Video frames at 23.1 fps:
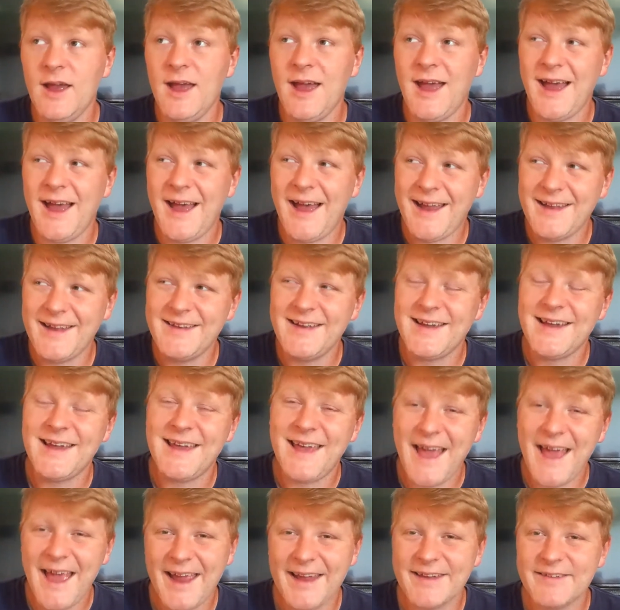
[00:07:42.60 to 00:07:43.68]
and
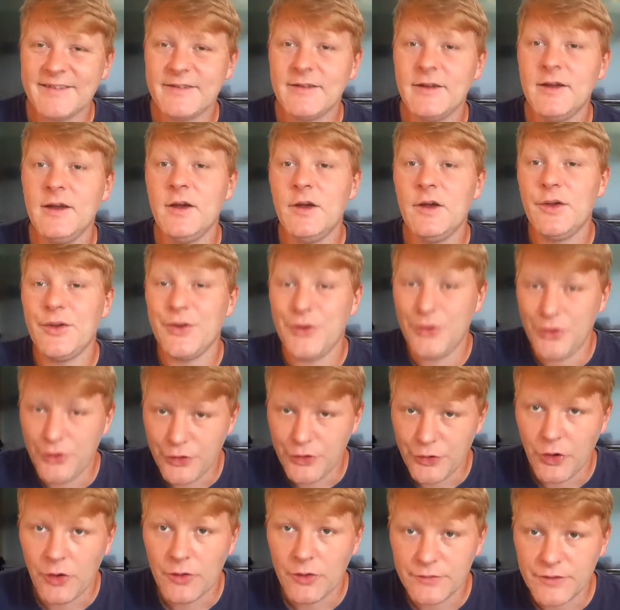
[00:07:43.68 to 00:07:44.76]
again,
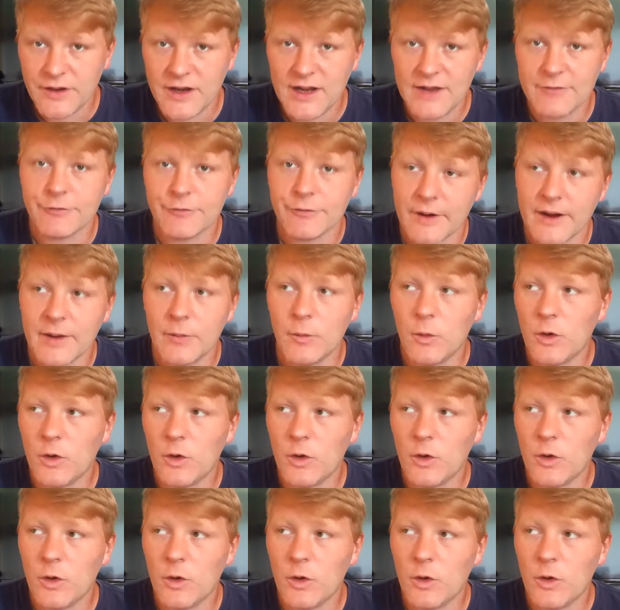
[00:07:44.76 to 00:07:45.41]
not delivering